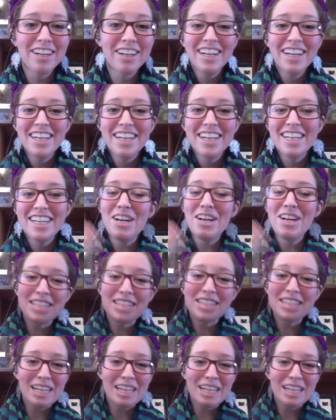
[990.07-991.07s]
it's
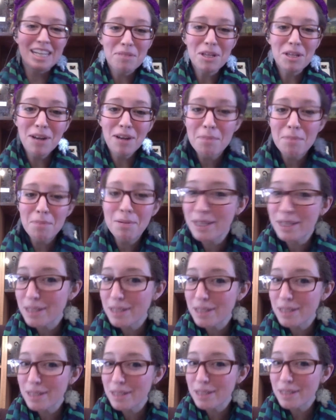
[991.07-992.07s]
like you're not putting
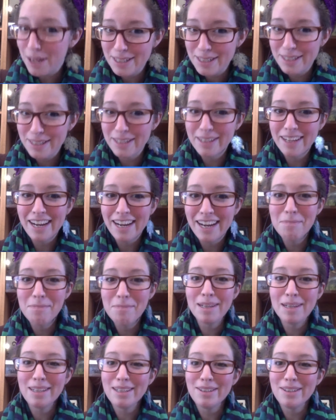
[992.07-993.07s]
sawdust in anybody's.